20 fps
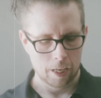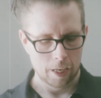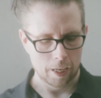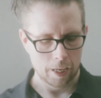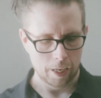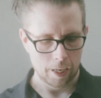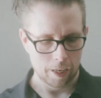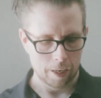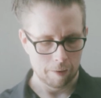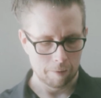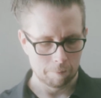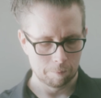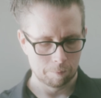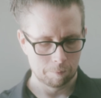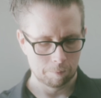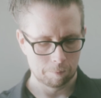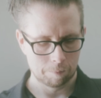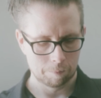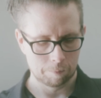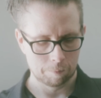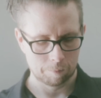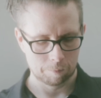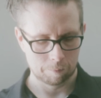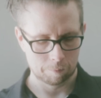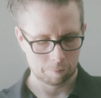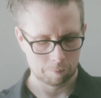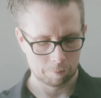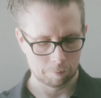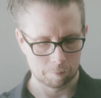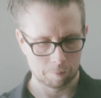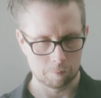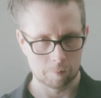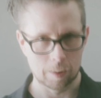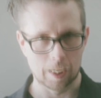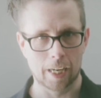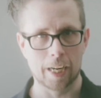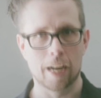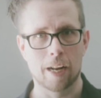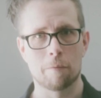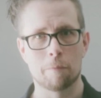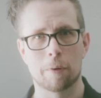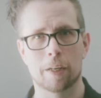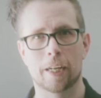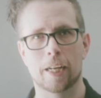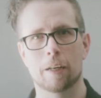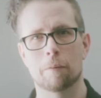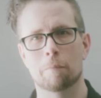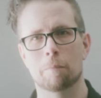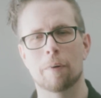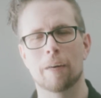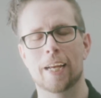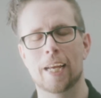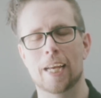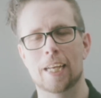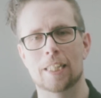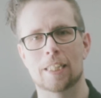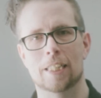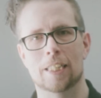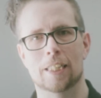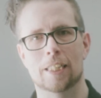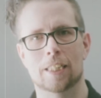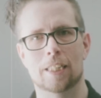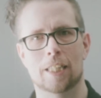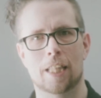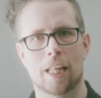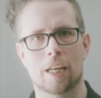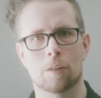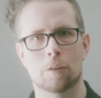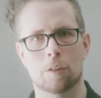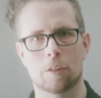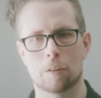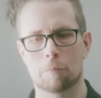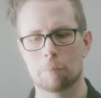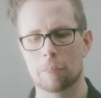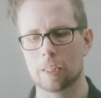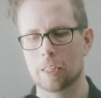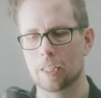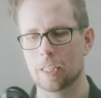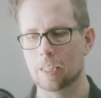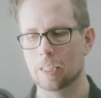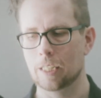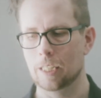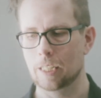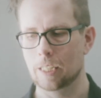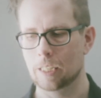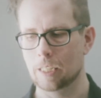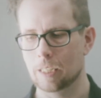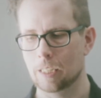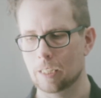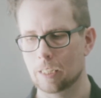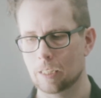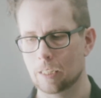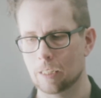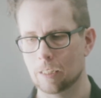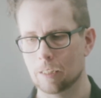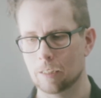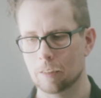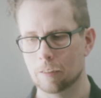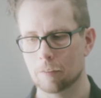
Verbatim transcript: Um, I love my, my A6000 but this is